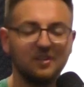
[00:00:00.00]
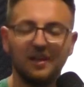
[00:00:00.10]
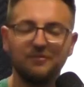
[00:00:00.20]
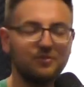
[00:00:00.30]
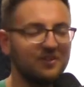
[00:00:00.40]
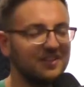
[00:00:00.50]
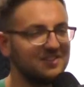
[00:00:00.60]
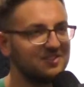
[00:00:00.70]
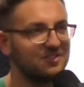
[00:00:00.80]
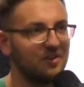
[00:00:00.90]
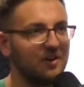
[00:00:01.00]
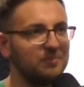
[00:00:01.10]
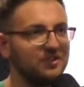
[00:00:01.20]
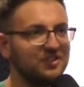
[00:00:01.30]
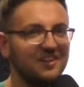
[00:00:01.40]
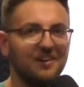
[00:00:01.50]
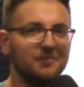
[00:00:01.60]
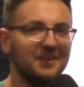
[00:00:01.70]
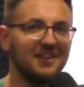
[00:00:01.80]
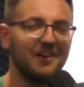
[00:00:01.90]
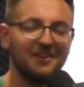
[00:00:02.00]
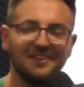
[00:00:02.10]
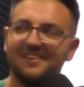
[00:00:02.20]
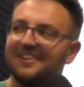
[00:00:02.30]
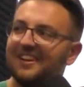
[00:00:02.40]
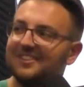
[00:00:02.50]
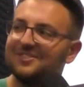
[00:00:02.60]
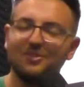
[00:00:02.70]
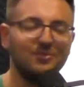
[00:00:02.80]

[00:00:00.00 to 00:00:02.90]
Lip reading: love doing this. So I appreciate everybody allowing us to do